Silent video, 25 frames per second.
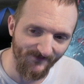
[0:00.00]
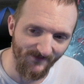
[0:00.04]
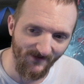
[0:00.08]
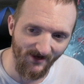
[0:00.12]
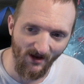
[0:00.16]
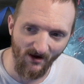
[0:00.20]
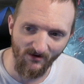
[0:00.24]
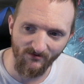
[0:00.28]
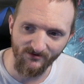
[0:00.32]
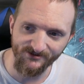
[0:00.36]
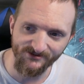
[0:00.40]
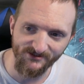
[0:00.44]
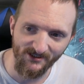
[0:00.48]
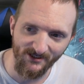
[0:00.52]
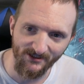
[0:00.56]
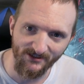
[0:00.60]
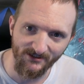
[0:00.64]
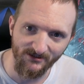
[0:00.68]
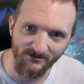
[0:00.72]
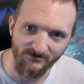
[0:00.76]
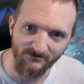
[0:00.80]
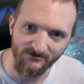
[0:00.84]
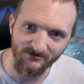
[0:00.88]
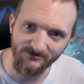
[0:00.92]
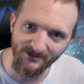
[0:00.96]
I was like,
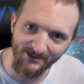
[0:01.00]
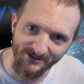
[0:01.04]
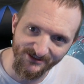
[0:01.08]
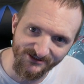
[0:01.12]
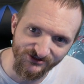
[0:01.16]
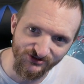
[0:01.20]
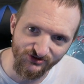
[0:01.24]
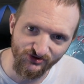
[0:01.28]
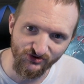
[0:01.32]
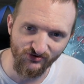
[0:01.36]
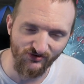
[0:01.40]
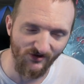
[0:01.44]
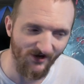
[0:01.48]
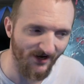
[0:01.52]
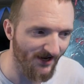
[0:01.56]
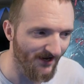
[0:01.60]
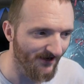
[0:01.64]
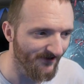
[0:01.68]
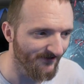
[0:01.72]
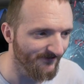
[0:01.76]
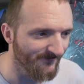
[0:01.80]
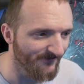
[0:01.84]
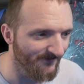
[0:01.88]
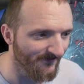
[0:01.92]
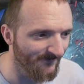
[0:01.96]
let's
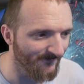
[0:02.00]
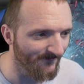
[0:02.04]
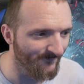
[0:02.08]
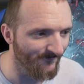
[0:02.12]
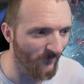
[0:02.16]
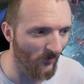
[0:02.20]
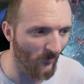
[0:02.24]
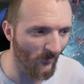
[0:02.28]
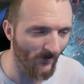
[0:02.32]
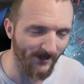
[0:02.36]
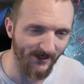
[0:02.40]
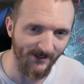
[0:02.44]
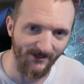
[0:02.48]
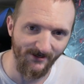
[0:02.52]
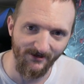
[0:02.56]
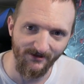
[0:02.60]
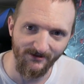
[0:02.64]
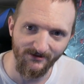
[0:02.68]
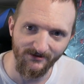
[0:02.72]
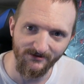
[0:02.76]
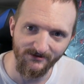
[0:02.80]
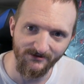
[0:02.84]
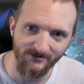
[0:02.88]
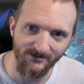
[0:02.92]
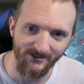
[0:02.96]
try Void
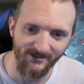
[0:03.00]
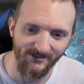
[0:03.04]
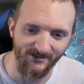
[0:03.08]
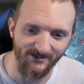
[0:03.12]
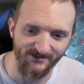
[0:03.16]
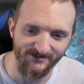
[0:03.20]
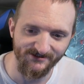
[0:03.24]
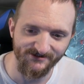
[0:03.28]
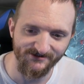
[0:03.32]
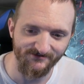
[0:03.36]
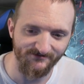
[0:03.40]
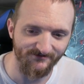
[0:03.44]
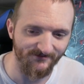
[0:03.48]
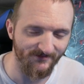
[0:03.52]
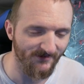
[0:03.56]
Linux.